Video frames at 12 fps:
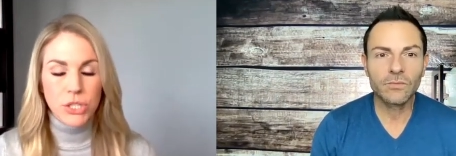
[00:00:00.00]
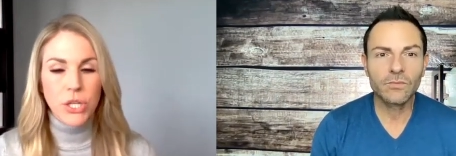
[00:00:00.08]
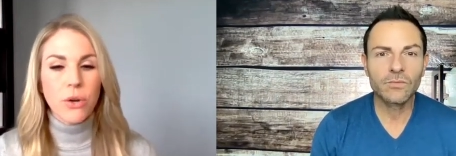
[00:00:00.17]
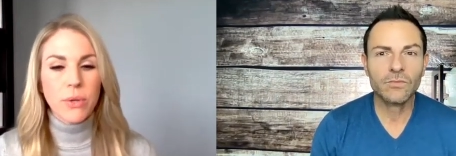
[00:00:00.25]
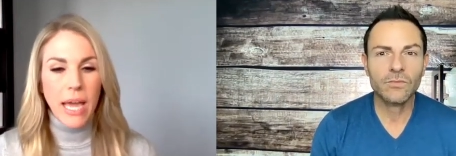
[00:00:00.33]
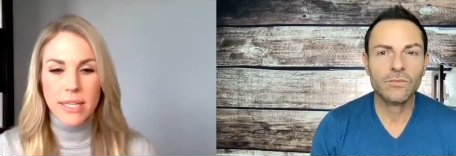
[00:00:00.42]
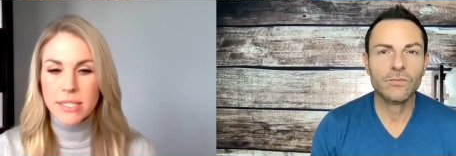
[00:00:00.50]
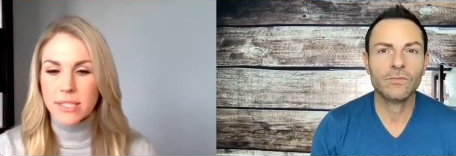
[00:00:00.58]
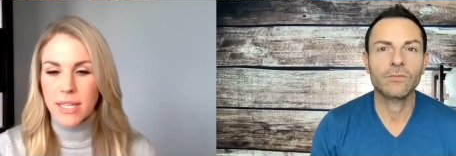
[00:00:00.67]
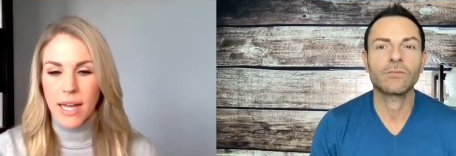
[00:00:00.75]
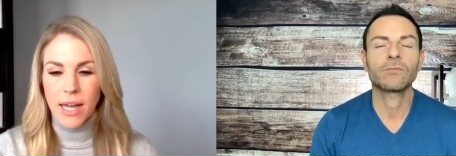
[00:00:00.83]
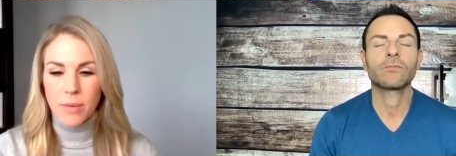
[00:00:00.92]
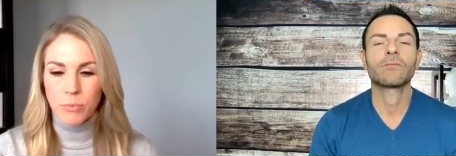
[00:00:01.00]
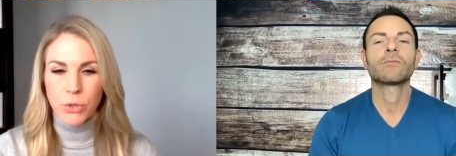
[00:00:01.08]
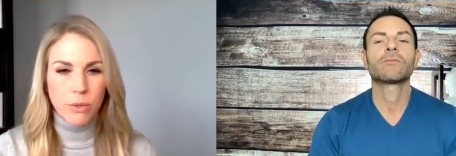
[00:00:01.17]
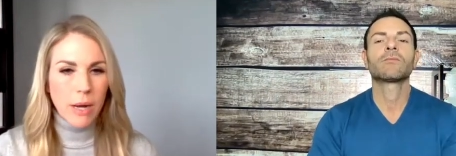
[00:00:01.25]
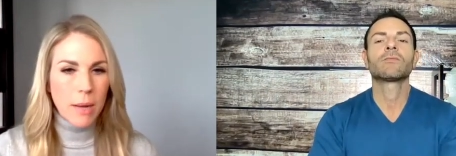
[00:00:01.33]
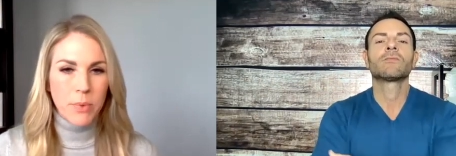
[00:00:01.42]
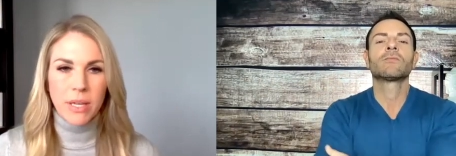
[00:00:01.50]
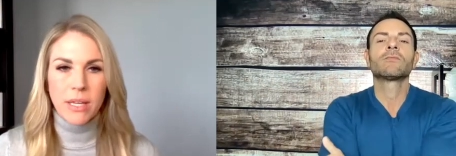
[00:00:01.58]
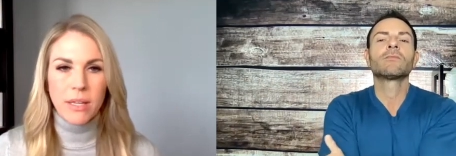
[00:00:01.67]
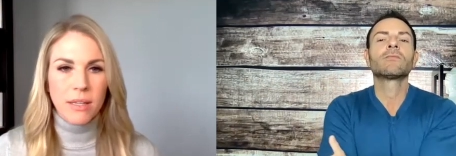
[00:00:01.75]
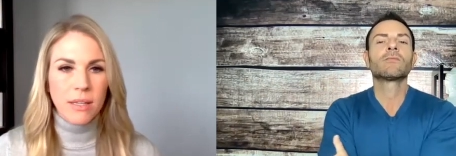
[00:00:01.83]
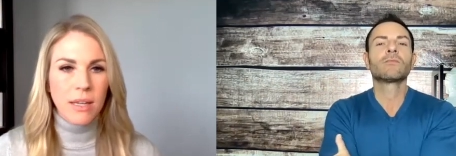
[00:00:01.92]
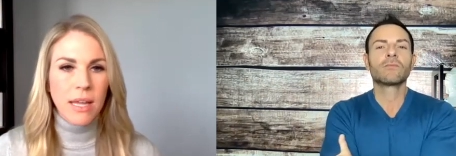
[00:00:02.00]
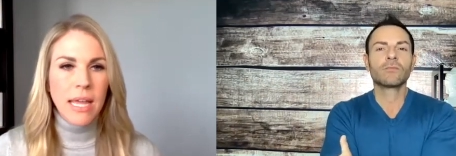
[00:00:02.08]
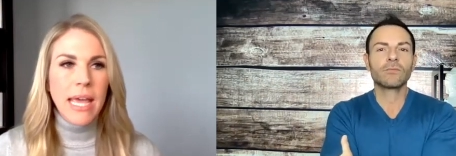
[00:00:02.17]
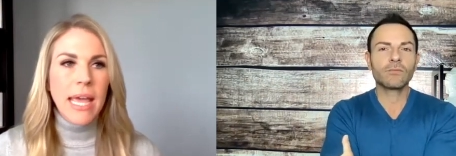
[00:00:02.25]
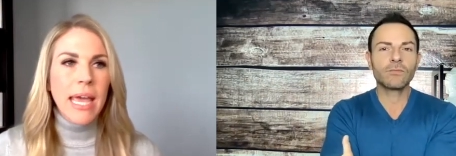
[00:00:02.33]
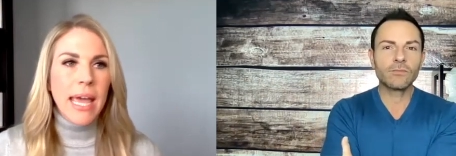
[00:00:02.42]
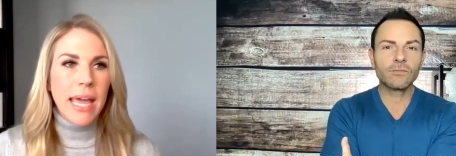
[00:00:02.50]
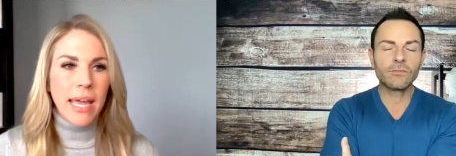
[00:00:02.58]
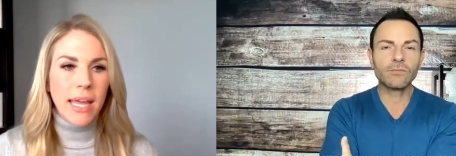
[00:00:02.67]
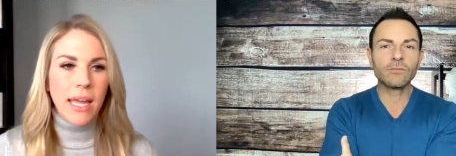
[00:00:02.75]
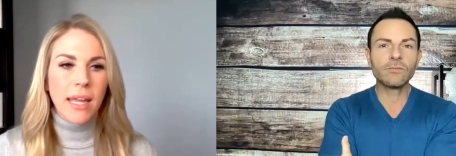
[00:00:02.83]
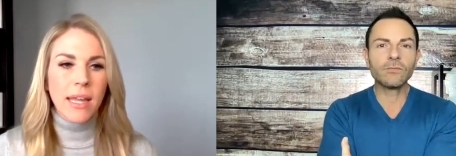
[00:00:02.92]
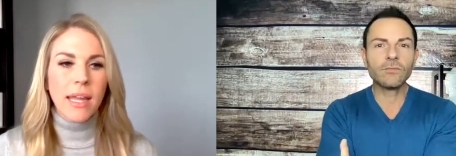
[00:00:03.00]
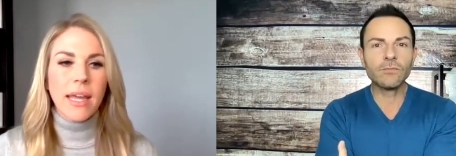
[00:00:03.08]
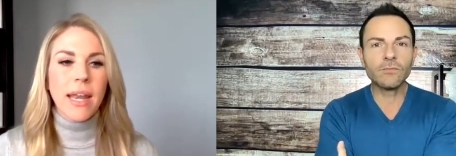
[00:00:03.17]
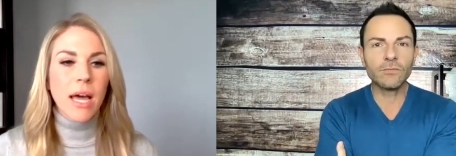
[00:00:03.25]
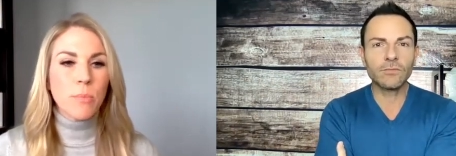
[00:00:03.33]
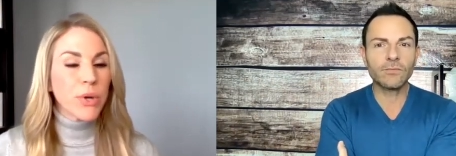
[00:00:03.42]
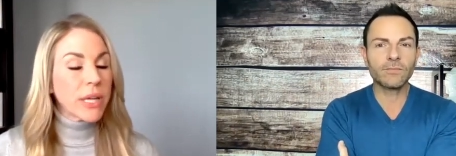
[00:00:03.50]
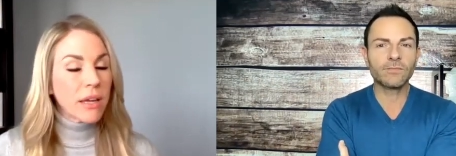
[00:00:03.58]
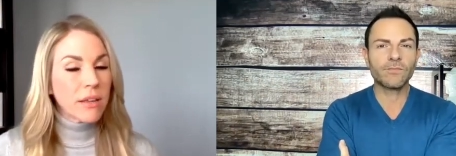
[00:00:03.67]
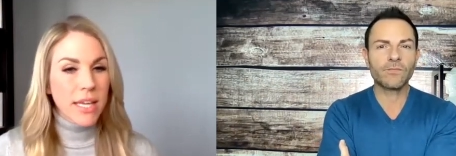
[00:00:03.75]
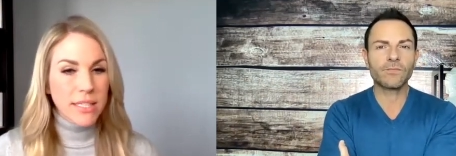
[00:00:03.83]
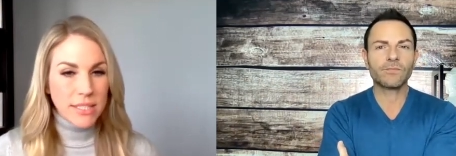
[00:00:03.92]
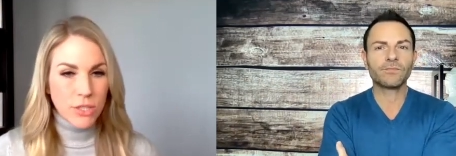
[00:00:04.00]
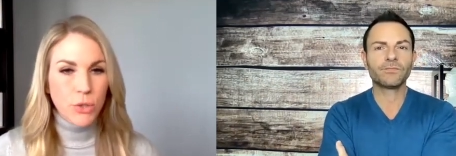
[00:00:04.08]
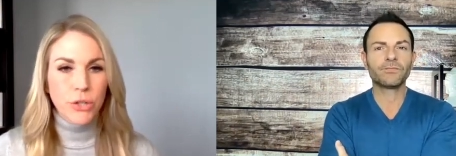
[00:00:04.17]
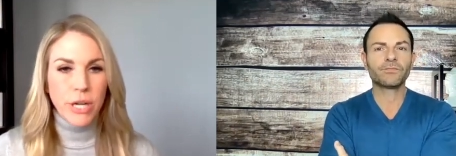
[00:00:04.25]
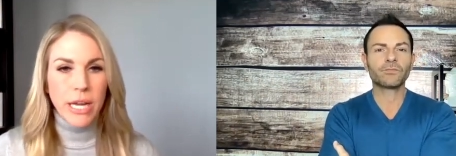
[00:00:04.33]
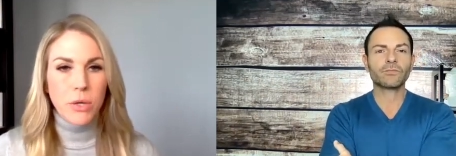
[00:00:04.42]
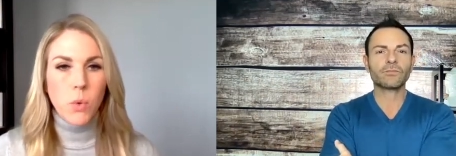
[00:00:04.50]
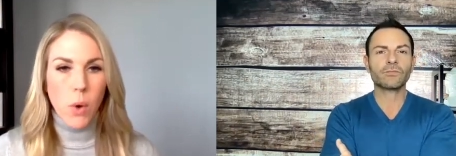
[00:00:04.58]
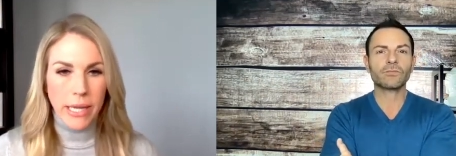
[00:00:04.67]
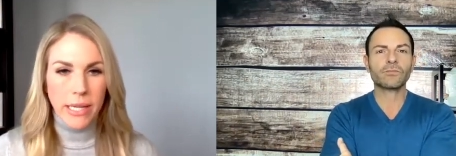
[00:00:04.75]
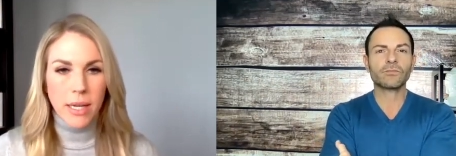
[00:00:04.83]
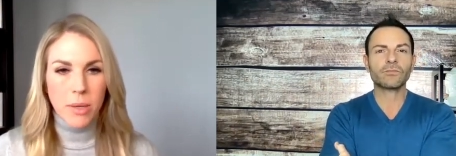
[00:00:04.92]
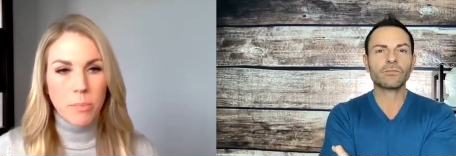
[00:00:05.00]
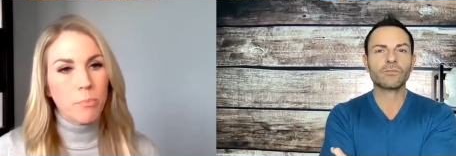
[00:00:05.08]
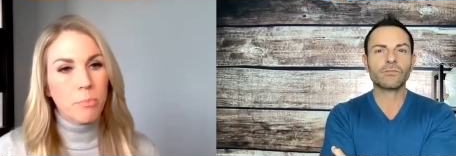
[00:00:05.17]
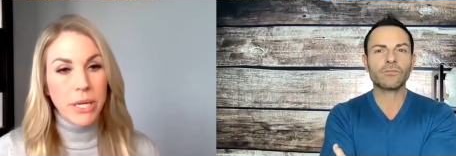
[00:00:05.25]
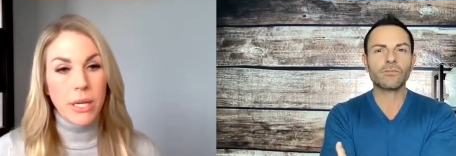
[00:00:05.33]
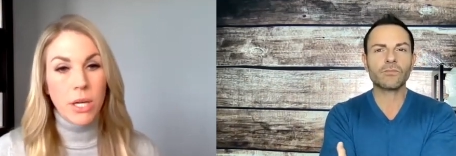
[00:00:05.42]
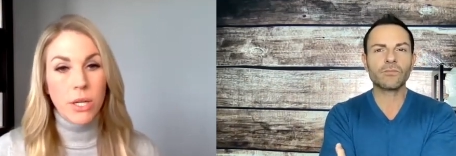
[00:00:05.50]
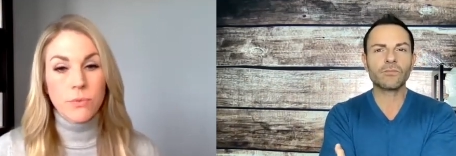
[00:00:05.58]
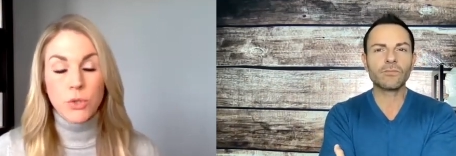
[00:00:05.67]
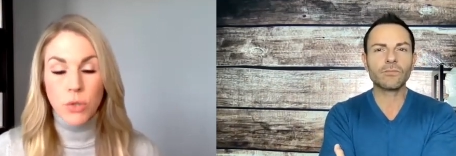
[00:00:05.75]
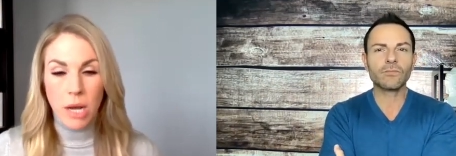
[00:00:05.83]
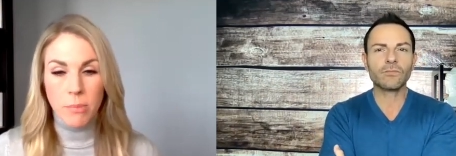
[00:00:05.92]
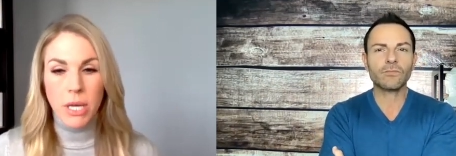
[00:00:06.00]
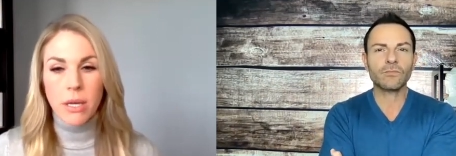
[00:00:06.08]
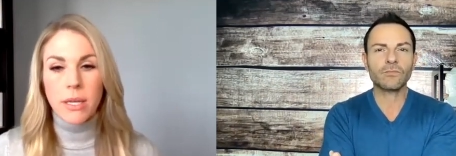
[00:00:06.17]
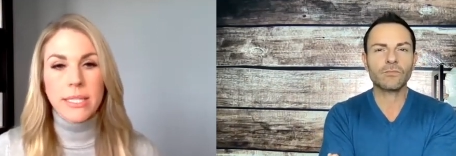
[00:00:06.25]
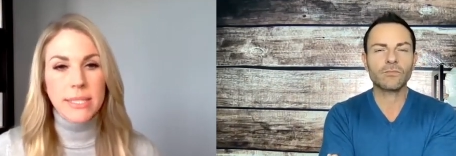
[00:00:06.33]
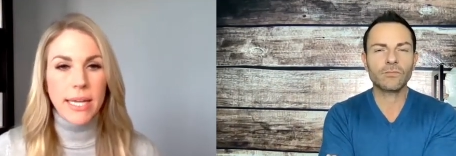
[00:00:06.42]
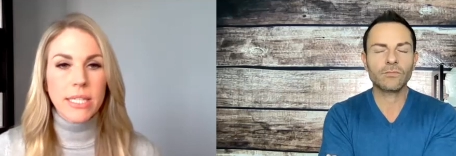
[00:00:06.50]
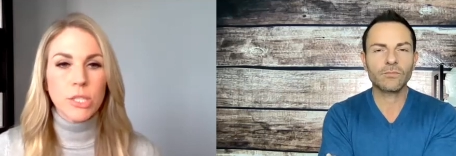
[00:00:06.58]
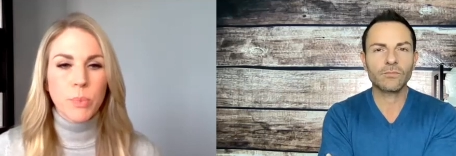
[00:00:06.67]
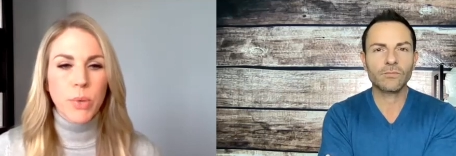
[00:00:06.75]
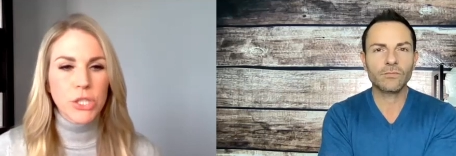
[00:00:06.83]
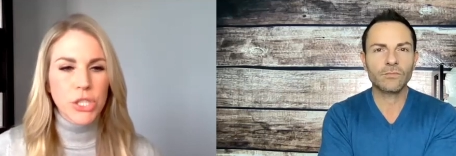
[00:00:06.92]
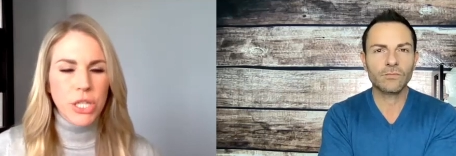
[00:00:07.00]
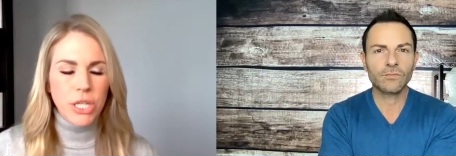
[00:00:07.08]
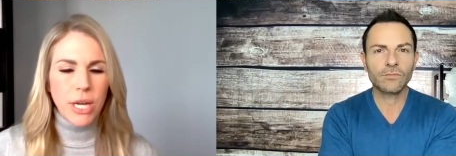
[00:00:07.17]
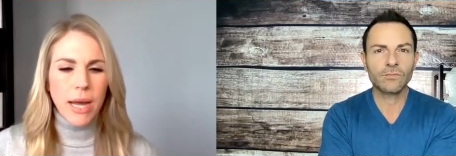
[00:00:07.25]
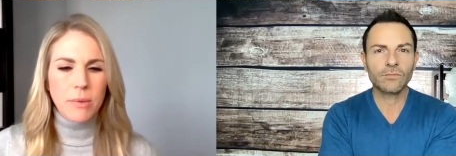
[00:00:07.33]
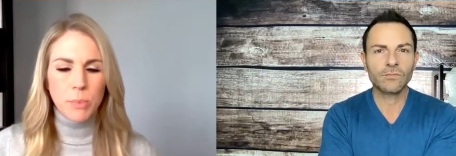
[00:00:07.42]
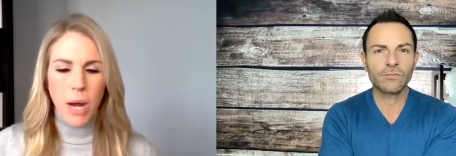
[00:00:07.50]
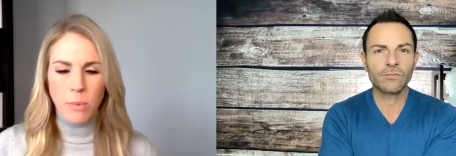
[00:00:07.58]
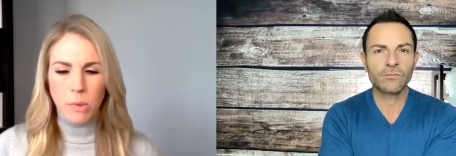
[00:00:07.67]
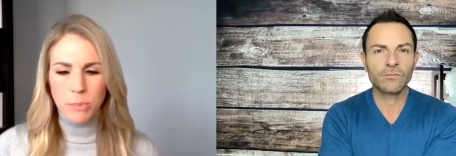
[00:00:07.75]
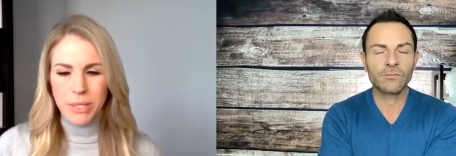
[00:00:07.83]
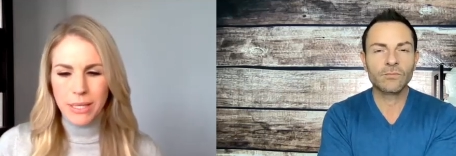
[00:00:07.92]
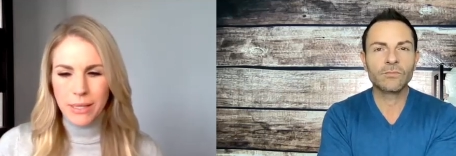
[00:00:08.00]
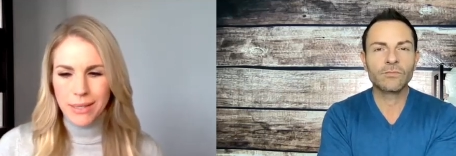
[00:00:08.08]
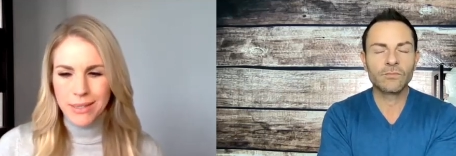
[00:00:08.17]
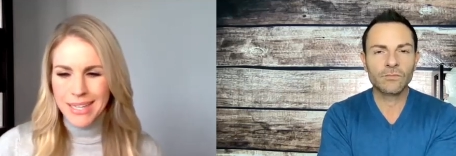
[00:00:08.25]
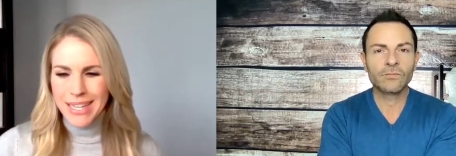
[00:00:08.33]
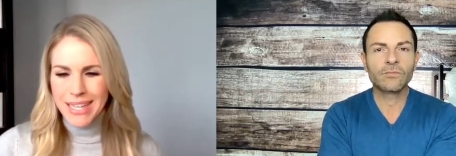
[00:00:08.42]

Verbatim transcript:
Speaker 1: So yes, um, grew up in a an upbringing that did create quite a bit of trauma, anxiety, depression. I was probably